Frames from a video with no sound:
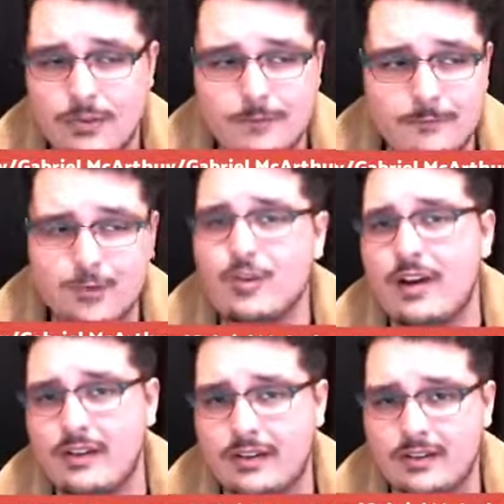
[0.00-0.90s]

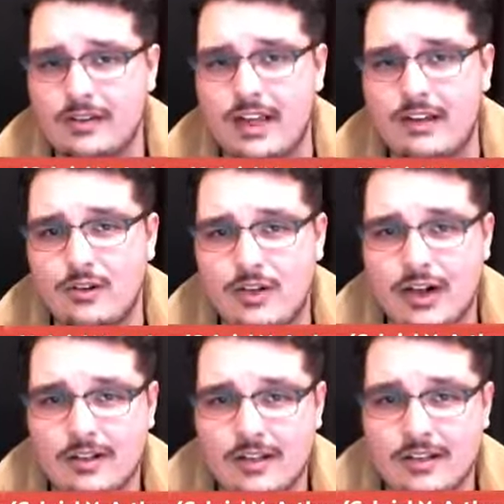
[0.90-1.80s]
strengthen net
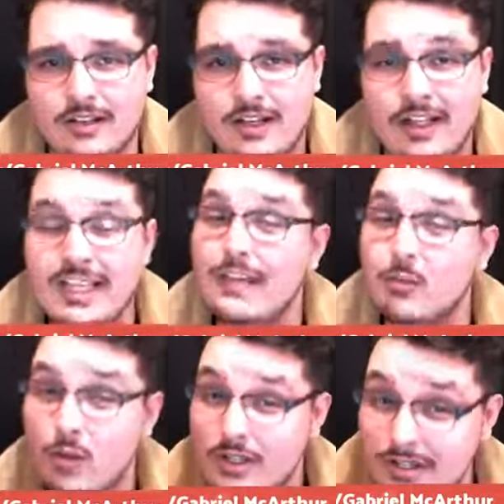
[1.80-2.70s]
neutrality.
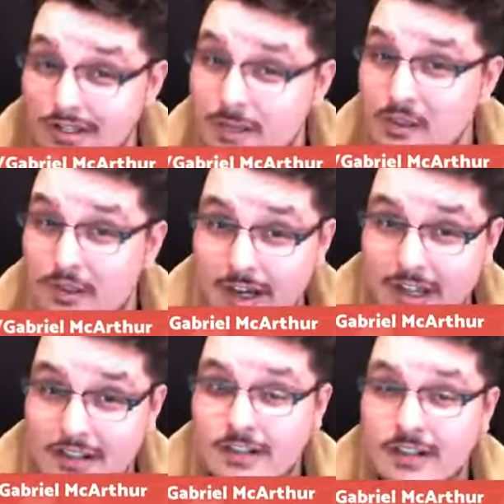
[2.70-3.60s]
It was a
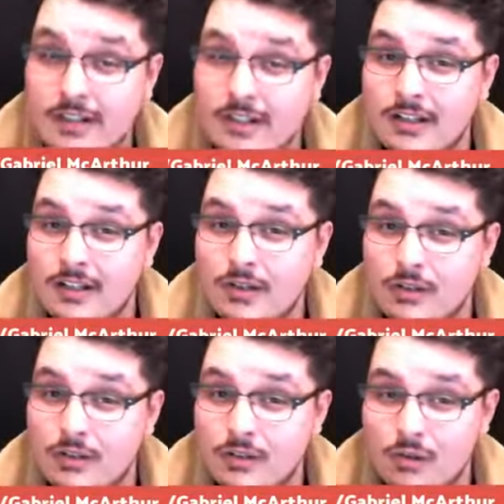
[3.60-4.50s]
Democrat
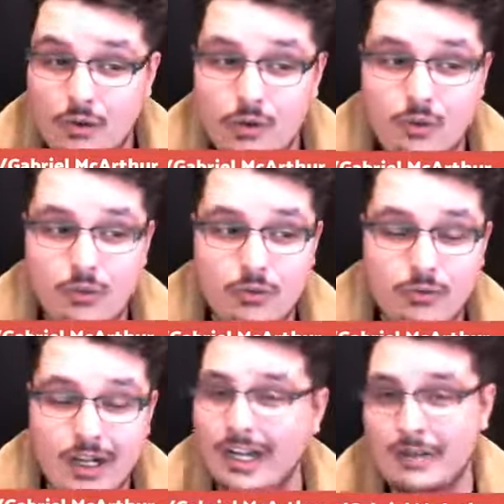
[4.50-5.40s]
who,
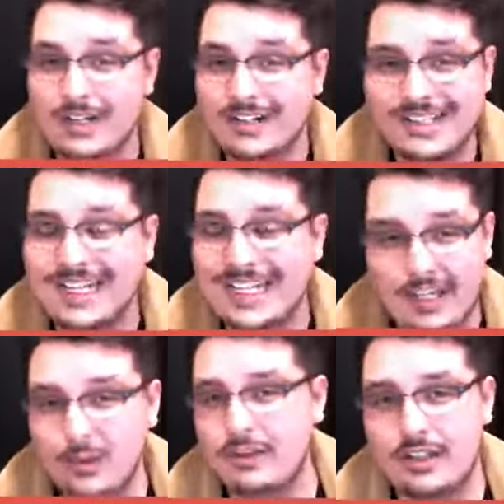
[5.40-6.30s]
and I'm not going to say
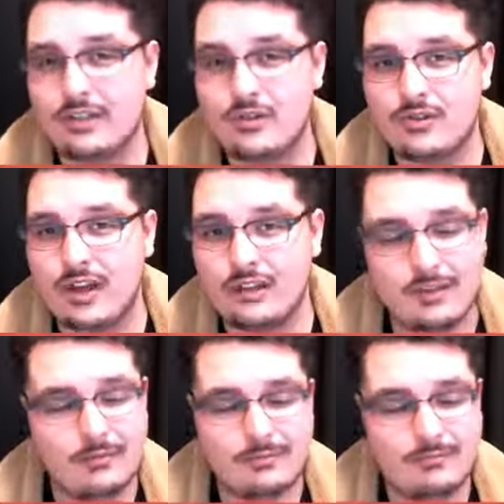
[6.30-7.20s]
killed net neutrality.
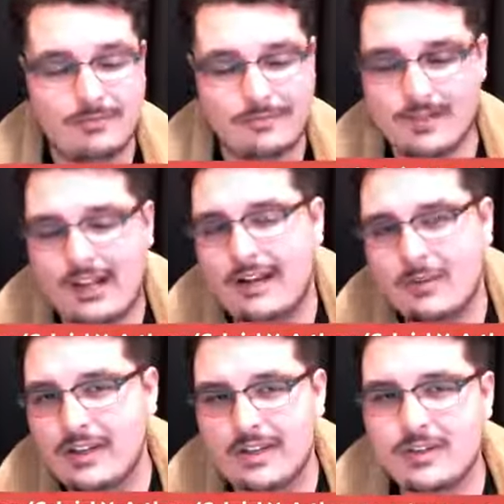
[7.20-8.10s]
I
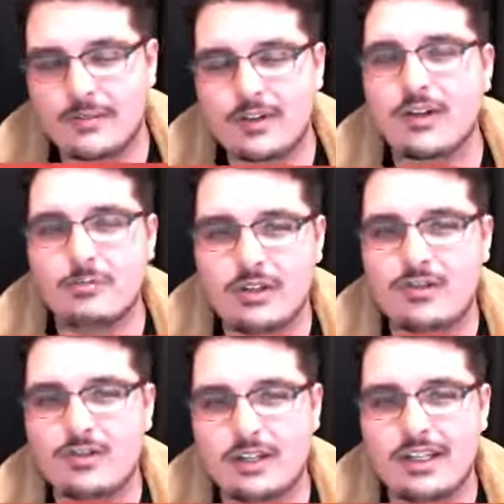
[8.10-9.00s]
don't think it's ever going to be
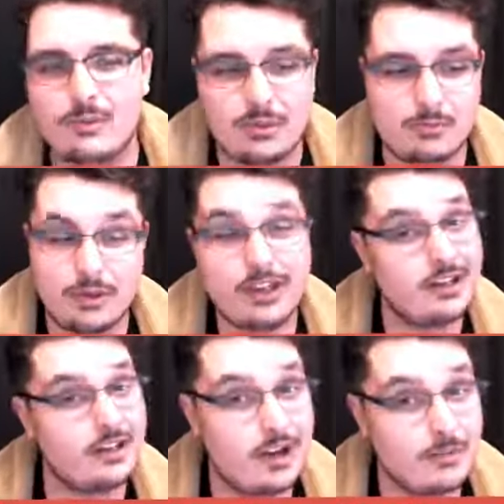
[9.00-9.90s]
truly dead, but put it
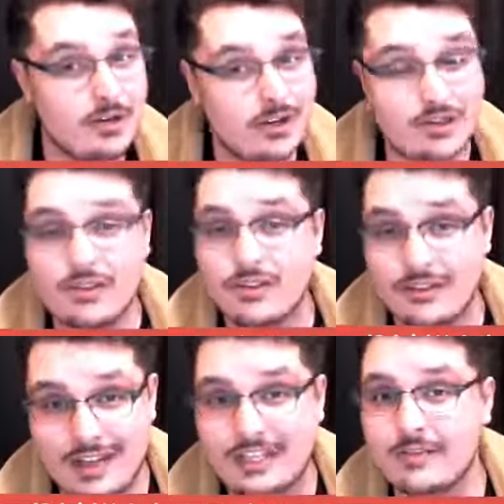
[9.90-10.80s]
in hibernation,
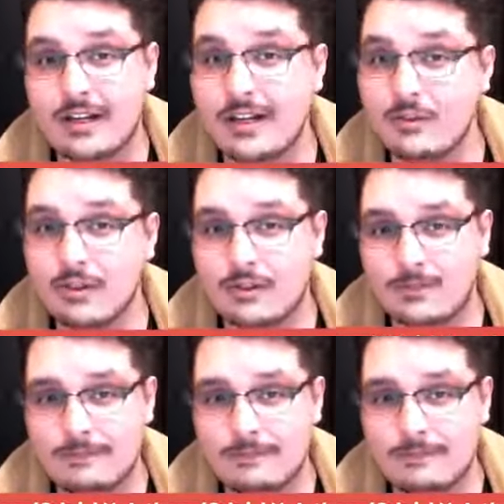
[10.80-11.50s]
that's for damn sure.